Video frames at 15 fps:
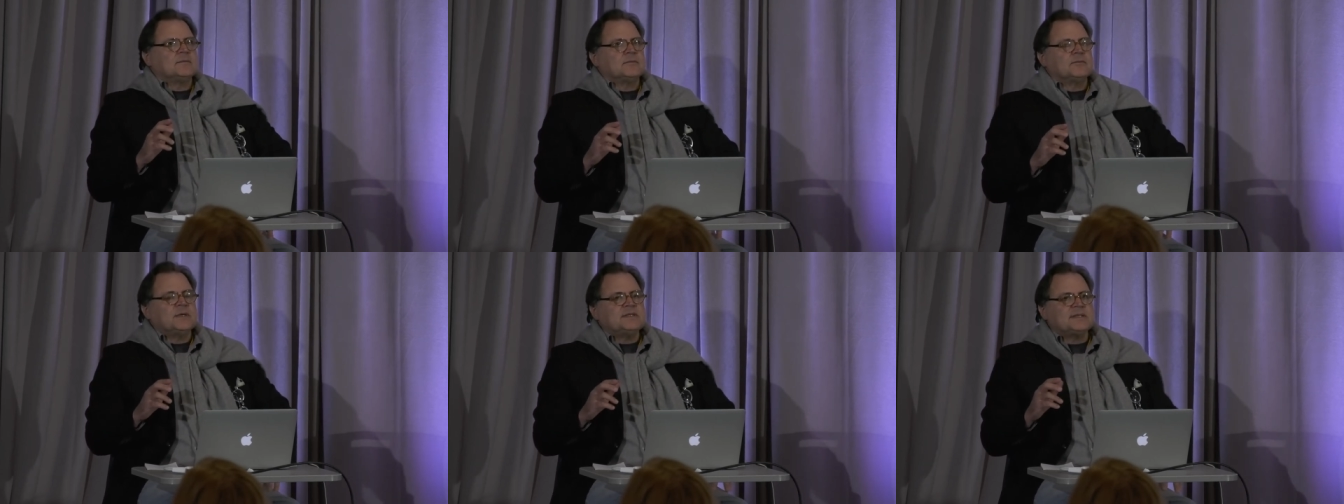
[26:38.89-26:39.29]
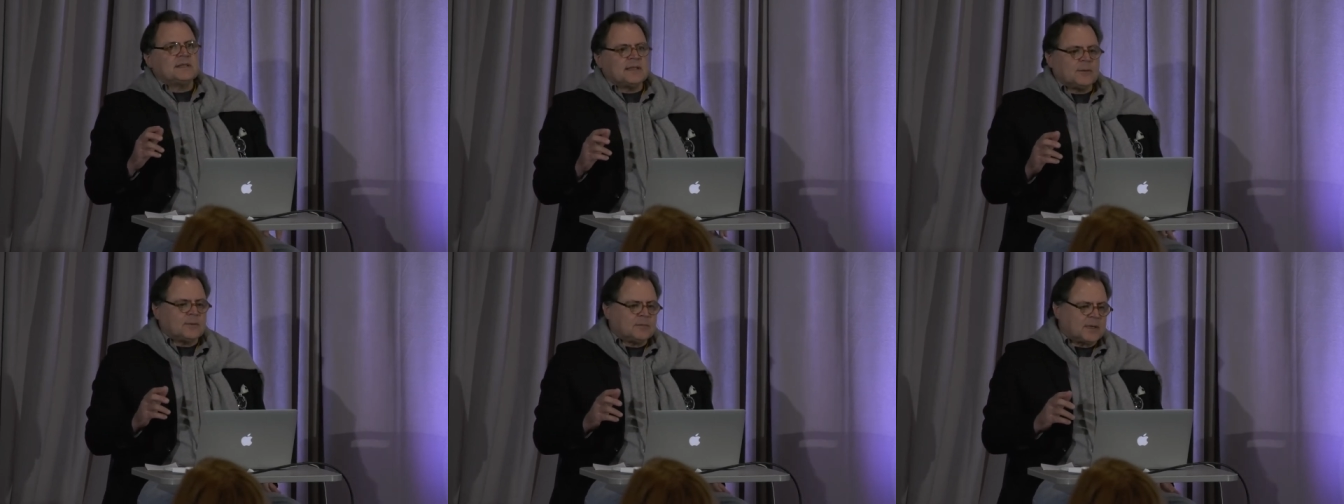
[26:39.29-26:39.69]

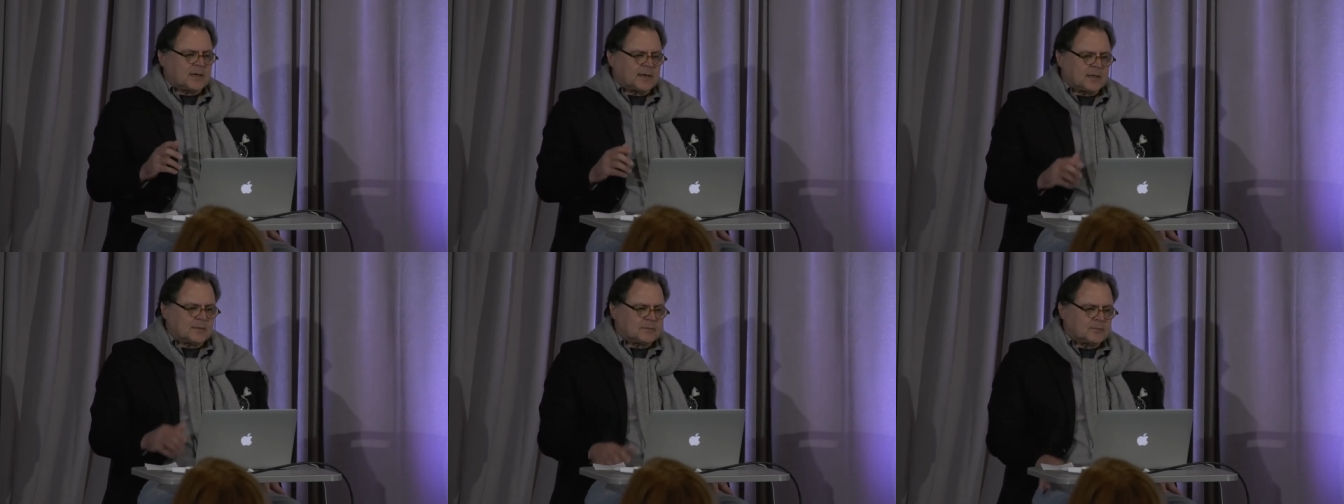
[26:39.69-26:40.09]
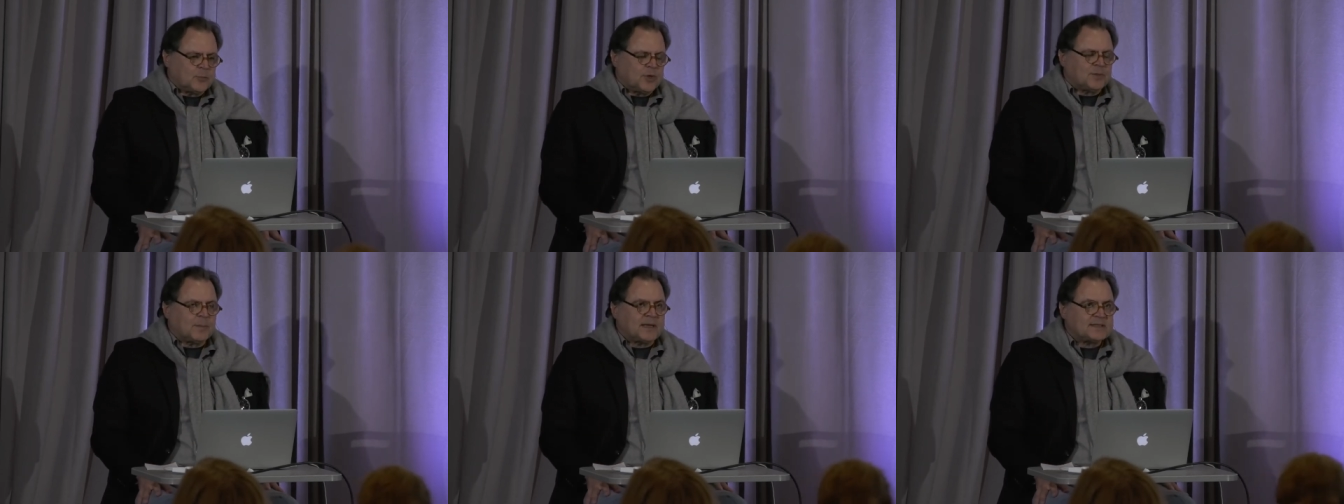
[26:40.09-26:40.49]
recently um,
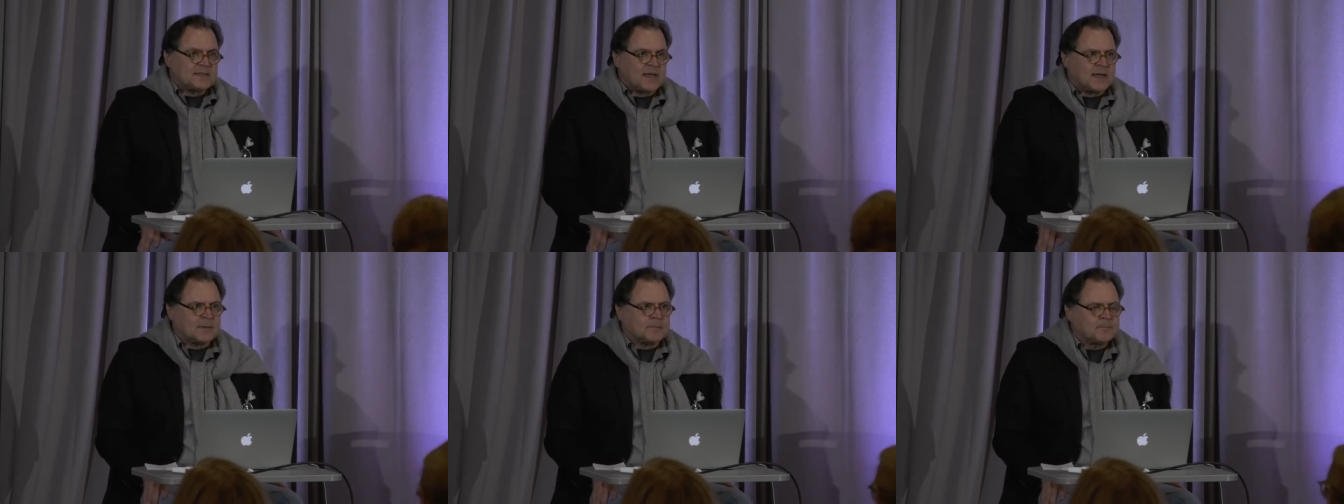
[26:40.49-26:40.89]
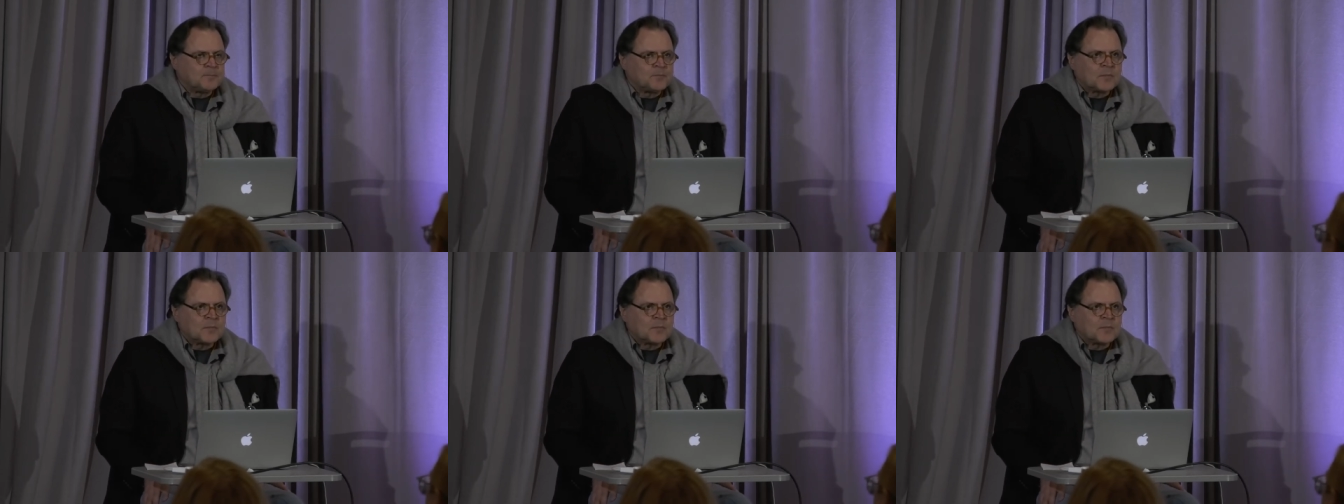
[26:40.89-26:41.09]
with my son.